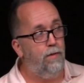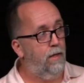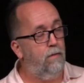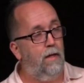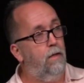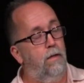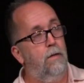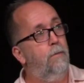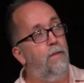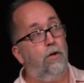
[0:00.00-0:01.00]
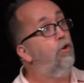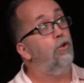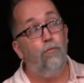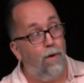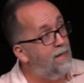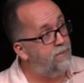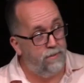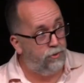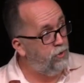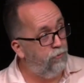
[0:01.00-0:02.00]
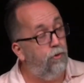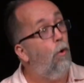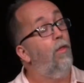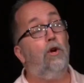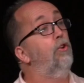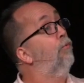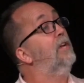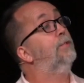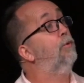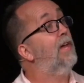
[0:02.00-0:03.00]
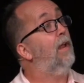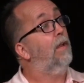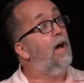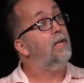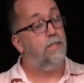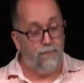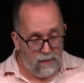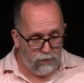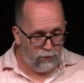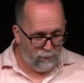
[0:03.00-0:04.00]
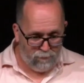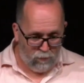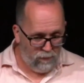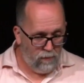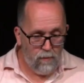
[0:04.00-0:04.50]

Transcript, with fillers: They, they, they couldn't raise the children or they couldn't raise them without lots of extra support.